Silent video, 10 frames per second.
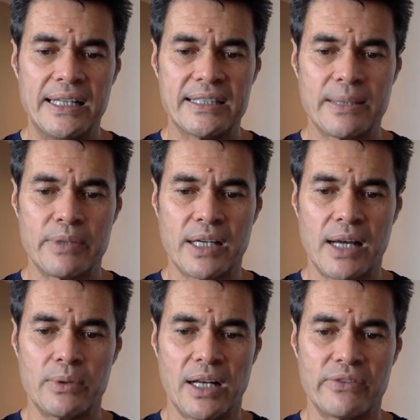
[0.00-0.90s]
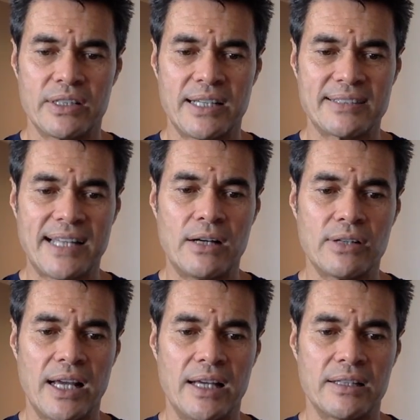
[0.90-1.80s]
It's something I would love to test
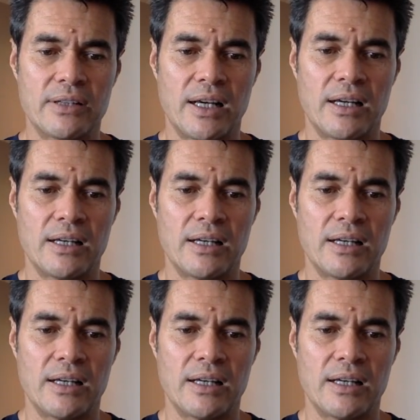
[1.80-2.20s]
out, and